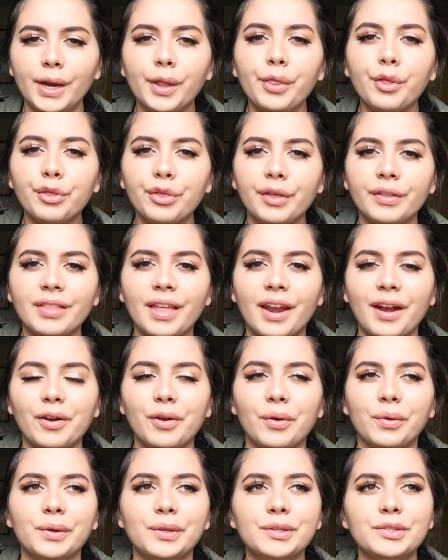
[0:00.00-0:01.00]
Another thing that I
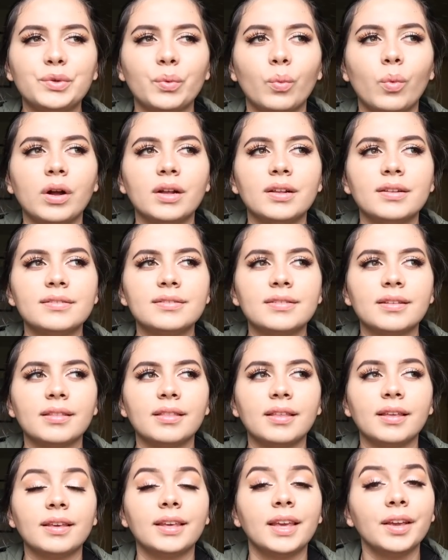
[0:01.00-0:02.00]
noticed was
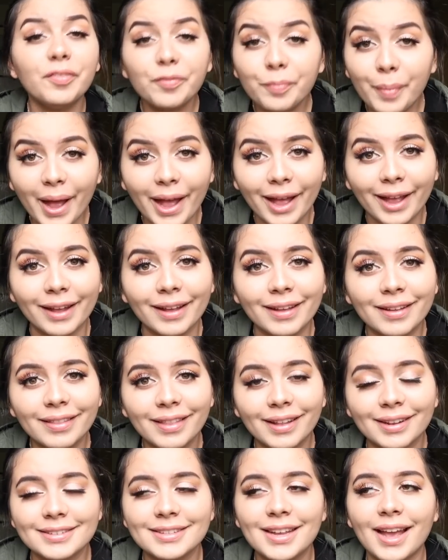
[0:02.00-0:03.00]
the gift bag
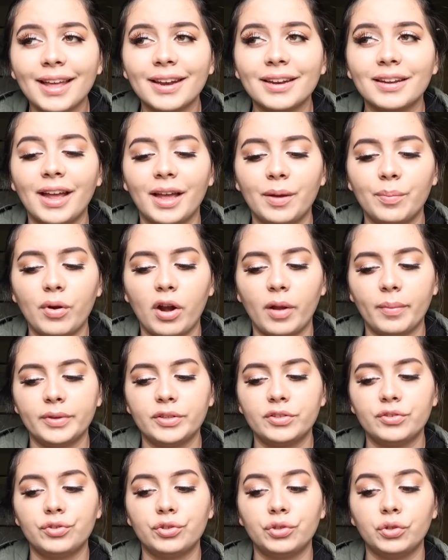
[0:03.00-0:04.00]
that Tana had
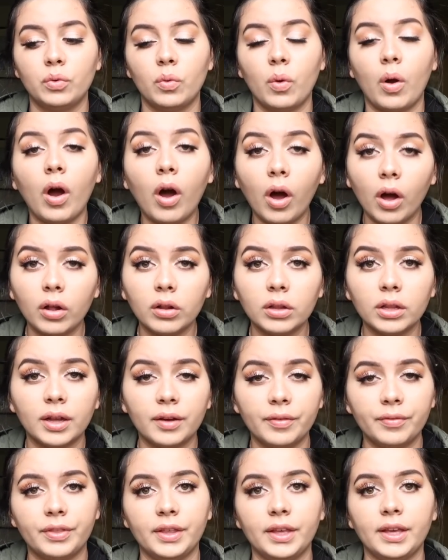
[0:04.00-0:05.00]
promised to all
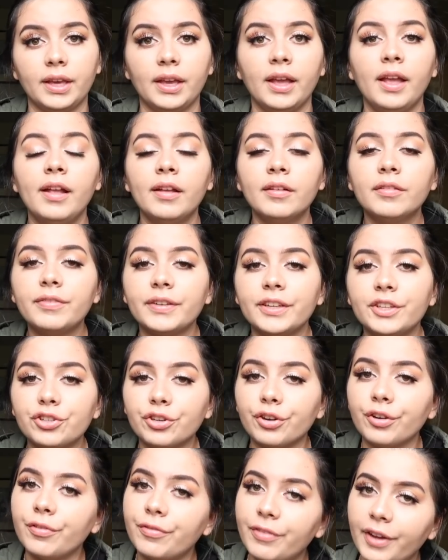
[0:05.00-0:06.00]
of the
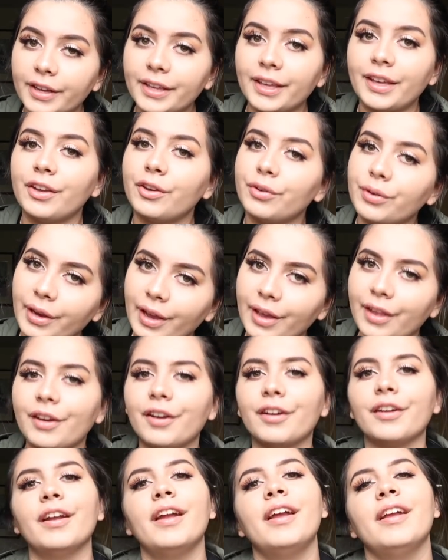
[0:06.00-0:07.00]
featured
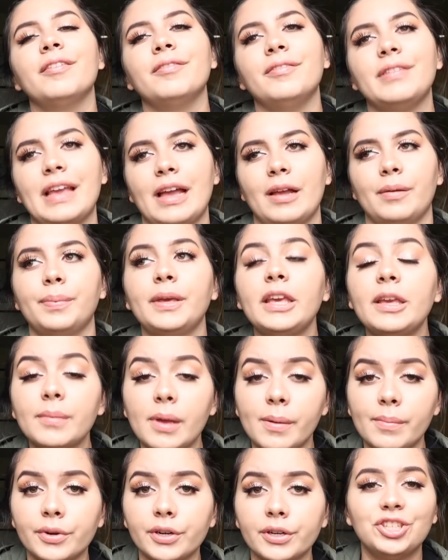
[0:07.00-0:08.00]
creator VIP
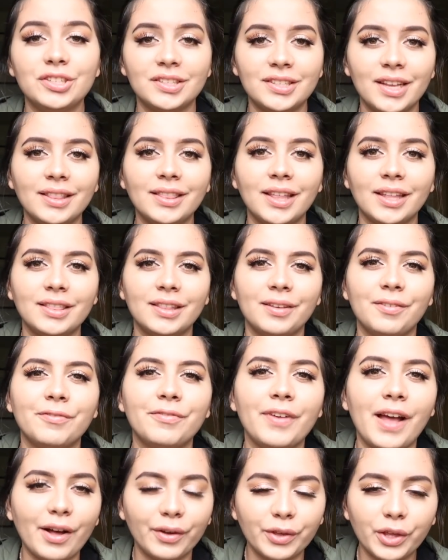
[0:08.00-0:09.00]
member. She said that the
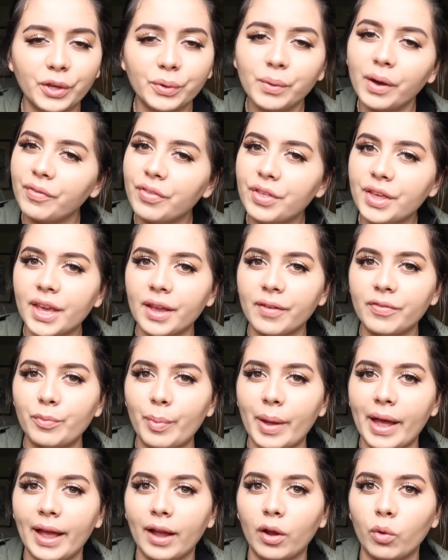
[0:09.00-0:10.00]
value of the gift
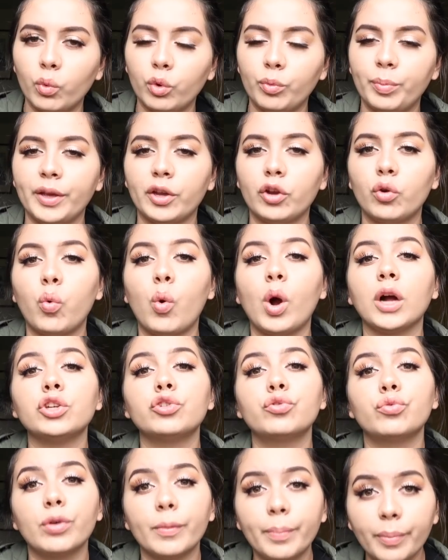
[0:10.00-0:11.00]
bag would be
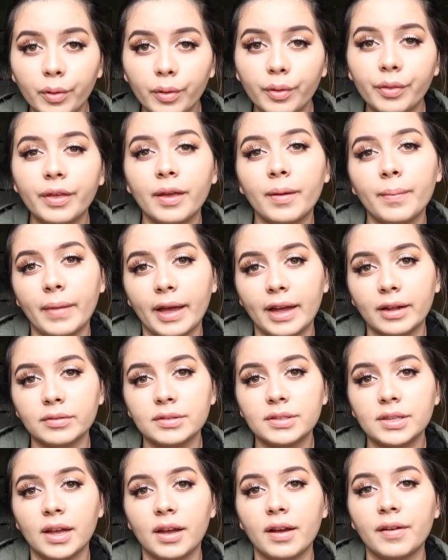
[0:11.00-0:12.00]
quadruple the
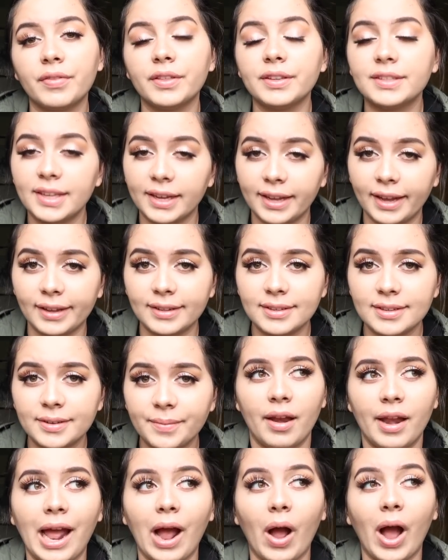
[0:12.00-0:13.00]
amount of the ticket.
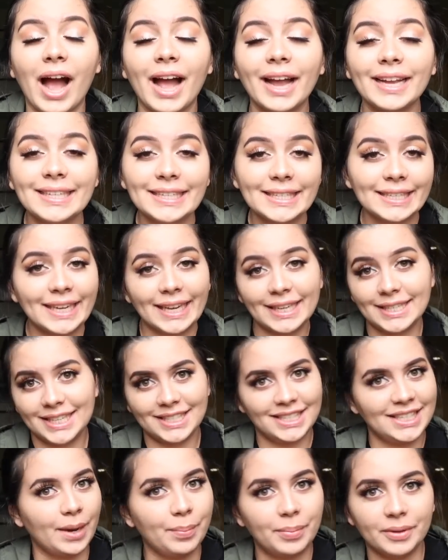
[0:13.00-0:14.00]
Now, I didn't get to
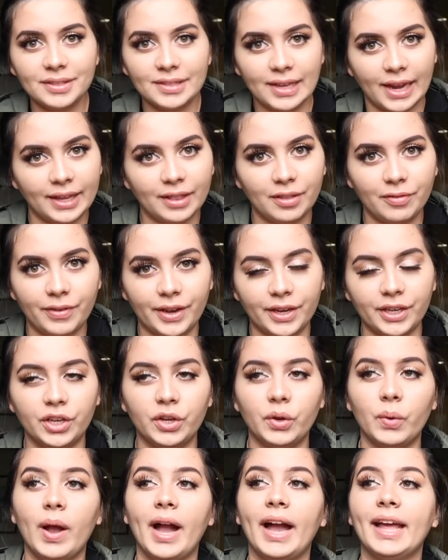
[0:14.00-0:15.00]
step inside the
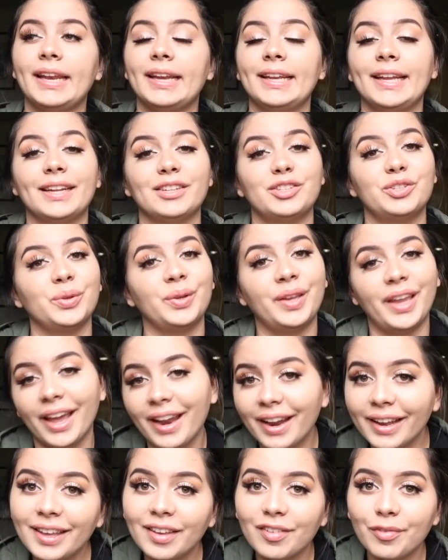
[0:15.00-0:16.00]
venue. I didn't get to
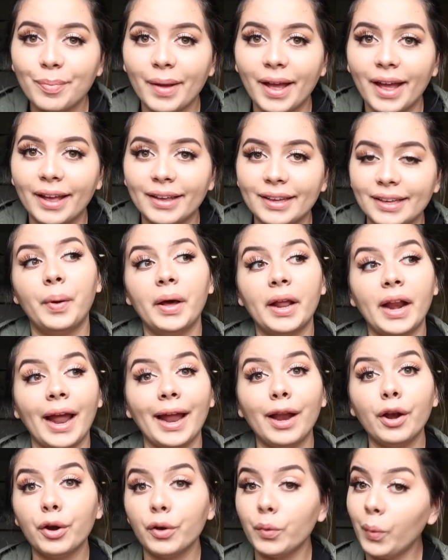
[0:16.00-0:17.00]
get a gift bag, but I
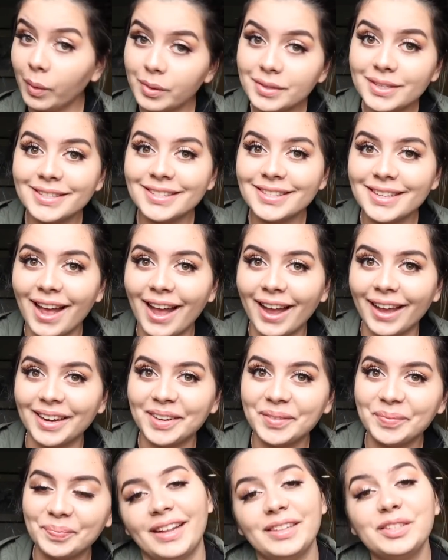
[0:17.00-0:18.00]
heard what was
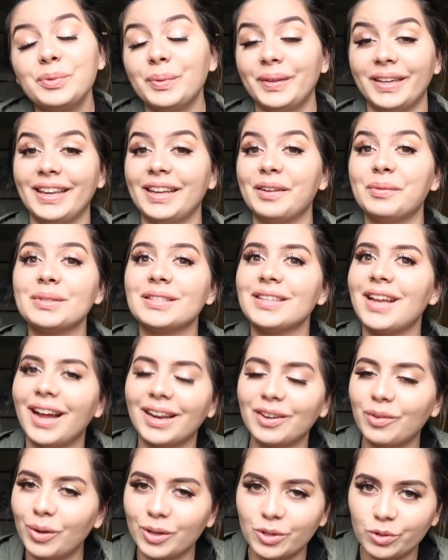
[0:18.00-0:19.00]
inside. And sweetie, it was
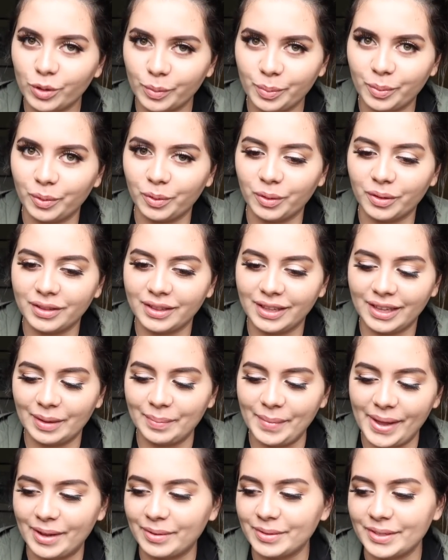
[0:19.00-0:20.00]
not quadruple the
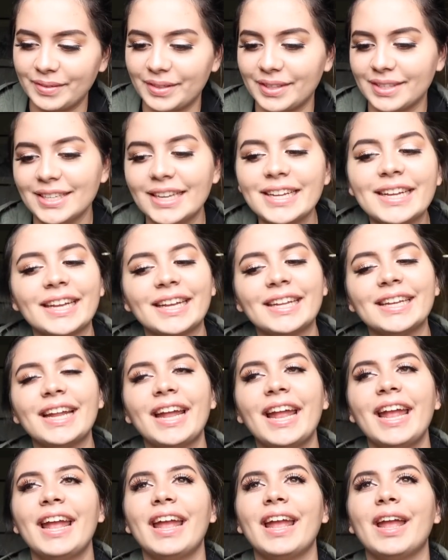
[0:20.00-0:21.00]
amount of the ticket.
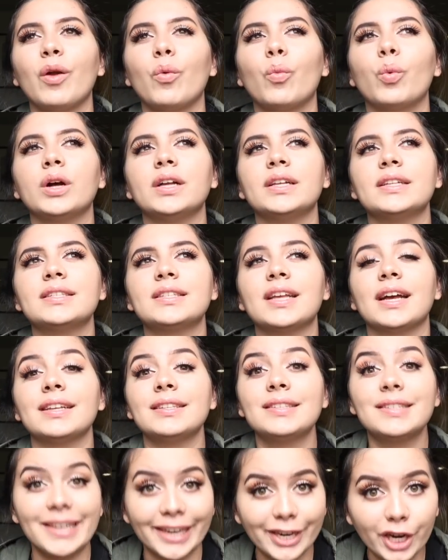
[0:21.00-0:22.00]
It was a
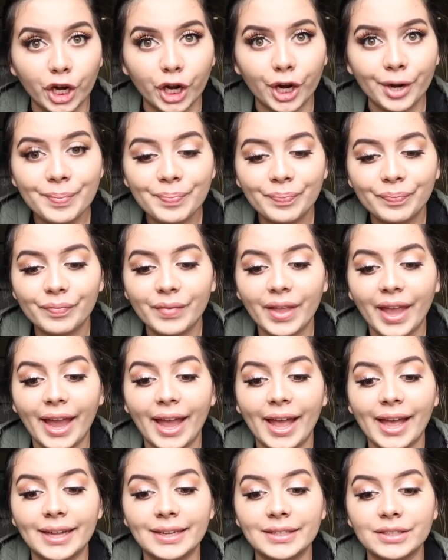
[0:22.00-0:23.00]
sticker
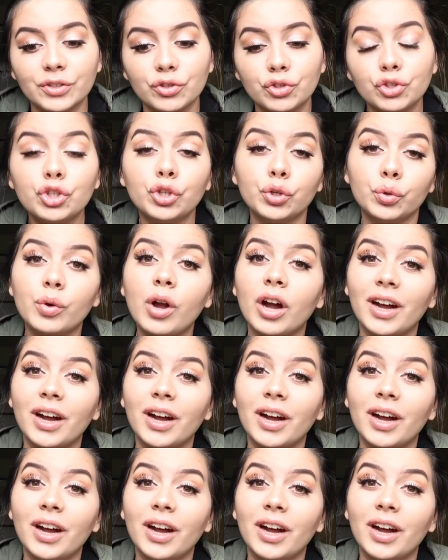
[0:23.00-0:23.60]
and two